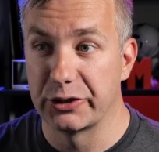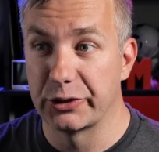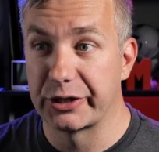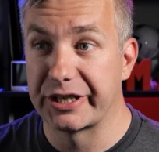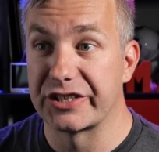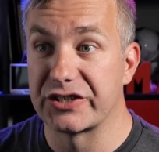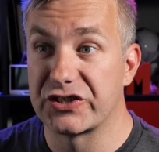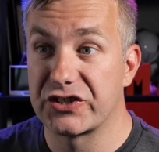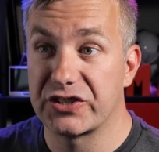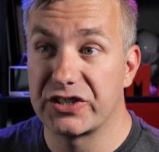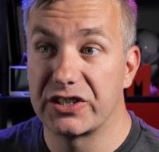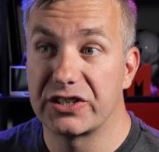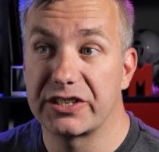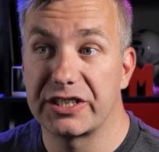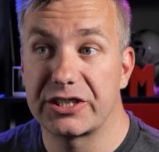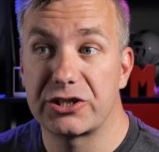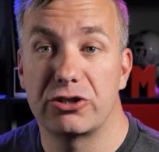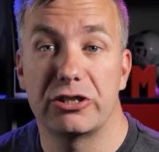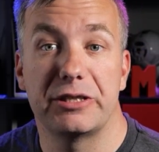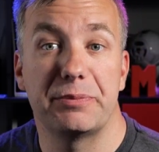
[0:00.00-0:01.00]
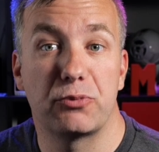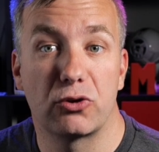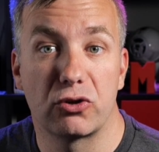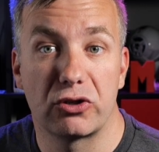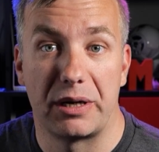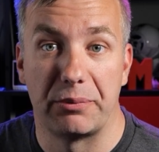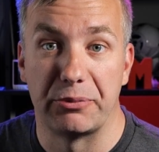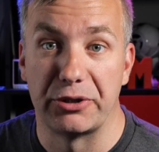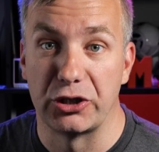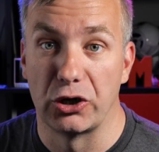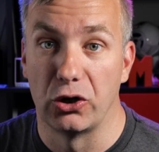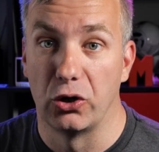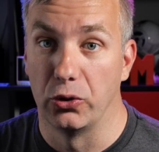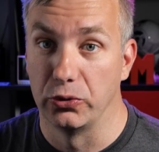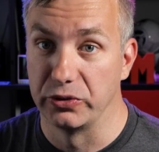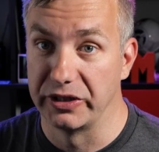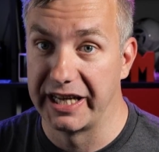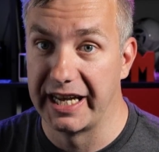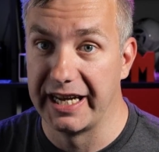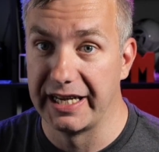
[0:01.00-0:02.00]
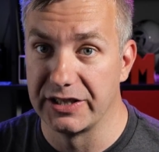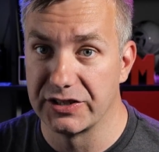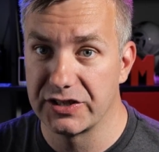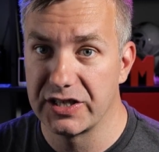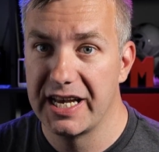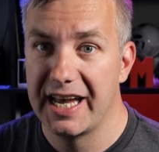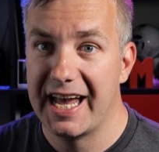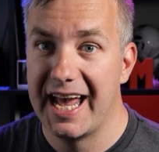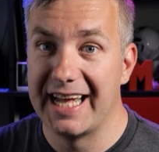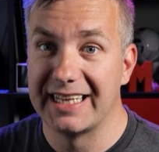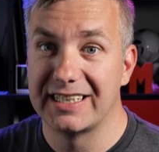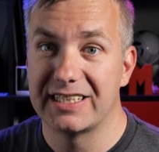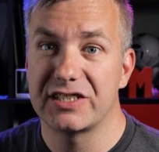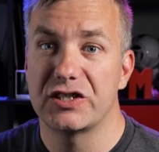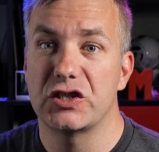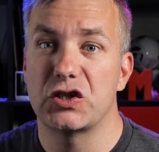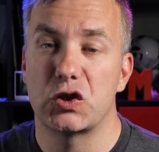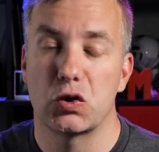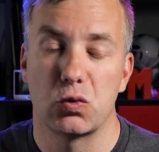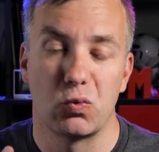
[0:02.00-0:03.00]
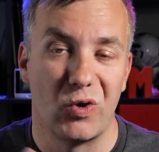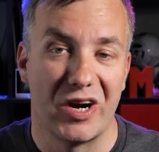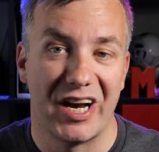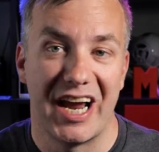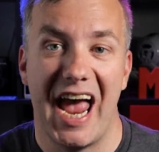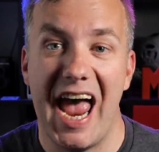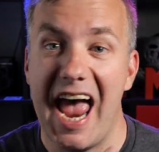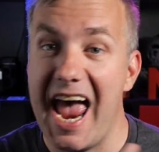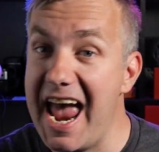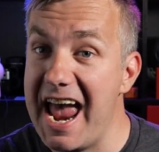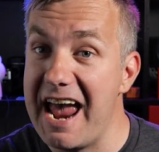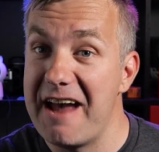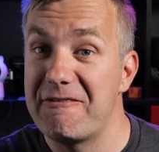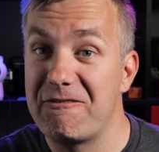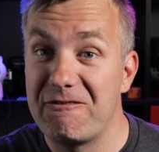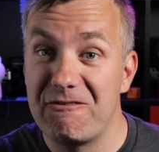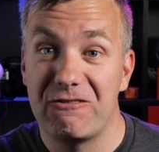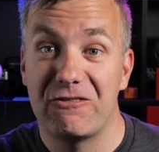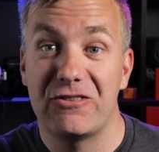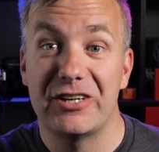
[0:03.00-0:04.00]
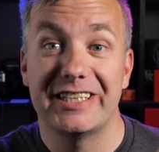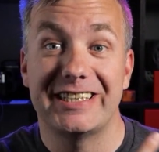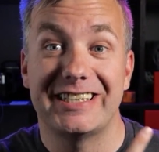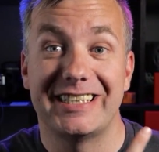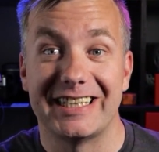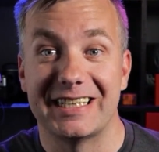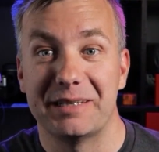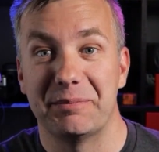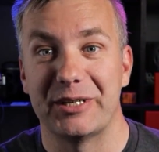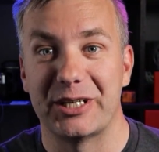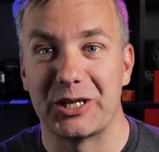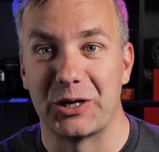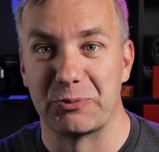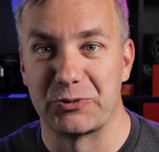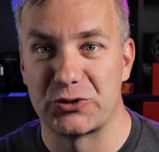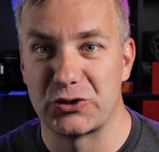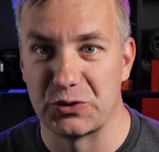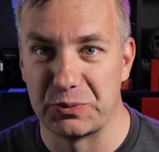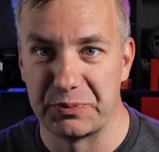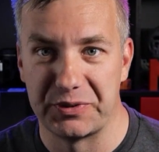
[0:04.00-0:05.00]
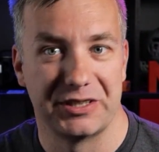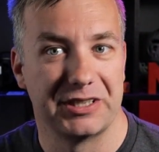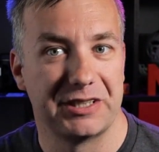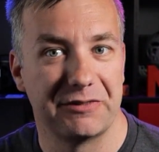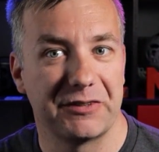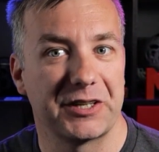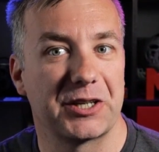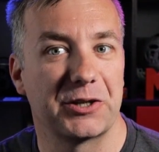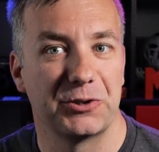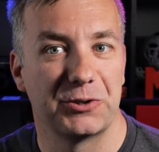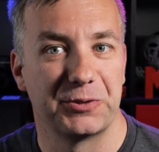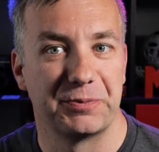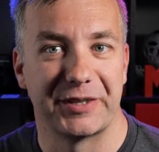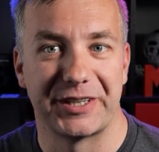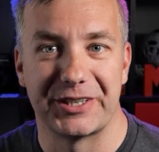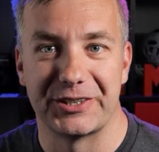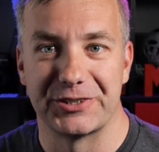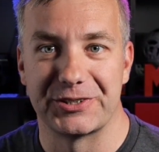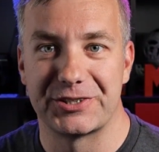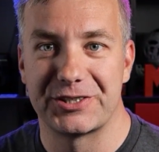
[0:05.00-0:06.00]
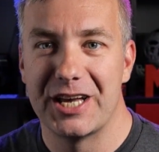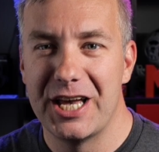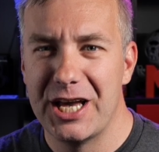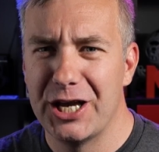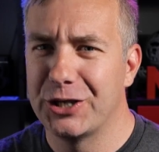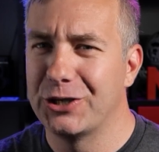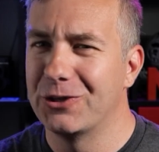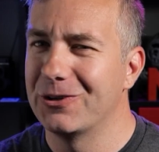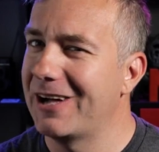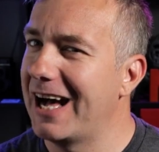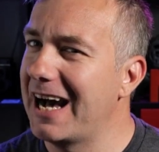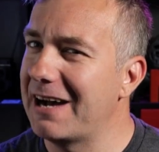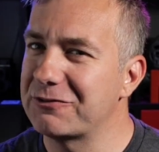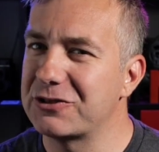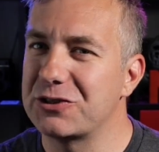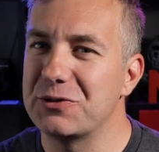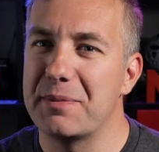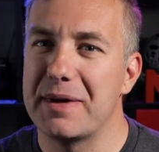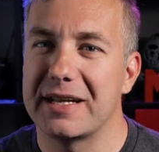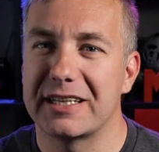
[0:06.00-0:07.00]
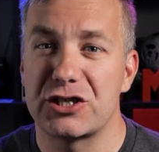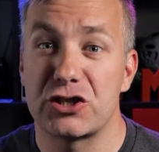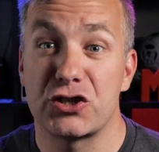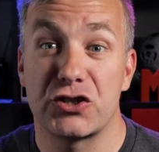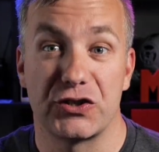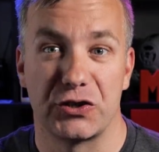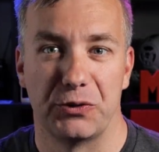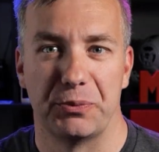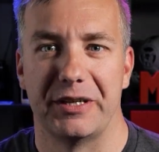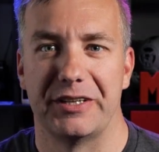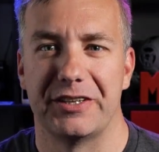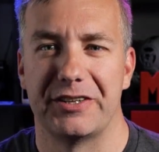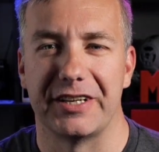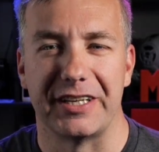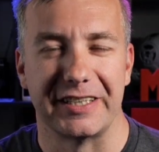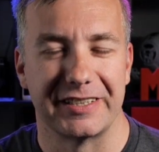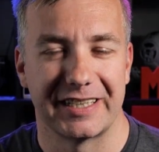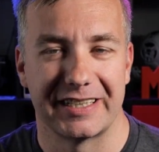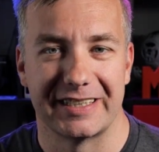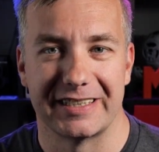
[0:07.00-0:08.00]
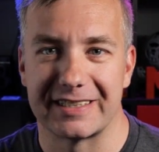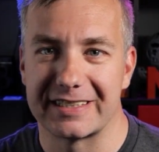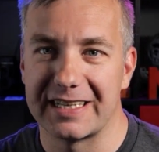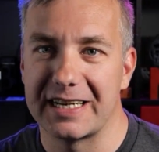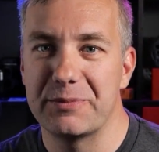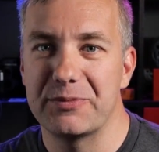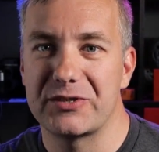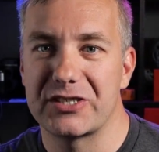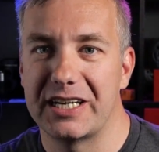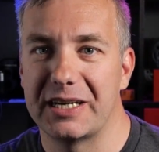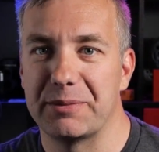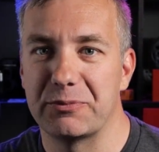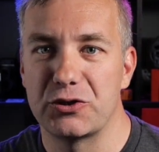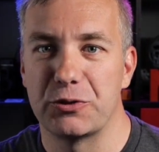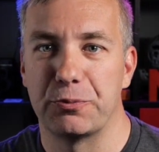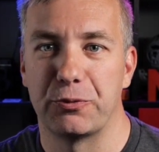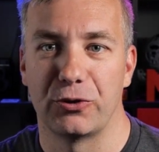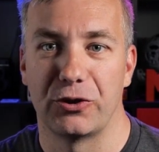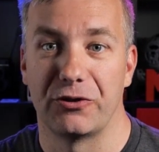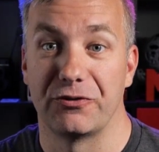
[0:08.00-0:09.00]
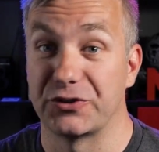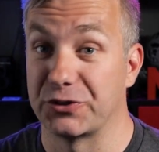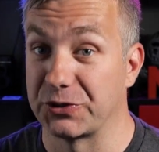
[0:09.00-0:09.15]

you can start actually programming your own gaits. And this is where everything becomes super difficult because you'll have to manage so many things at the same time to pull off